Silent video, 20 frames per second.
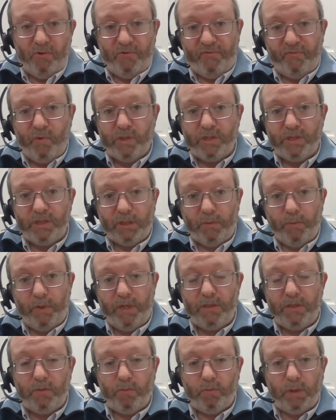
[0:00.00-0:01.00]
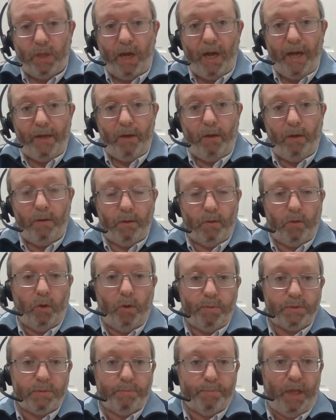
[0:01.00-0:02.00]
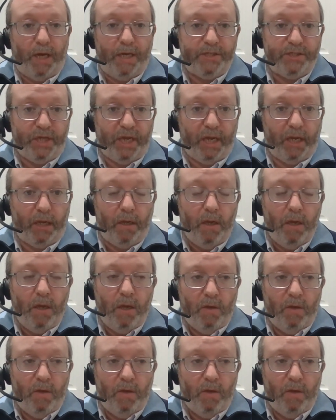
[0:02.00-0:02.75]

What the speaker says: Unfortunately, we need to rely on the global supply chain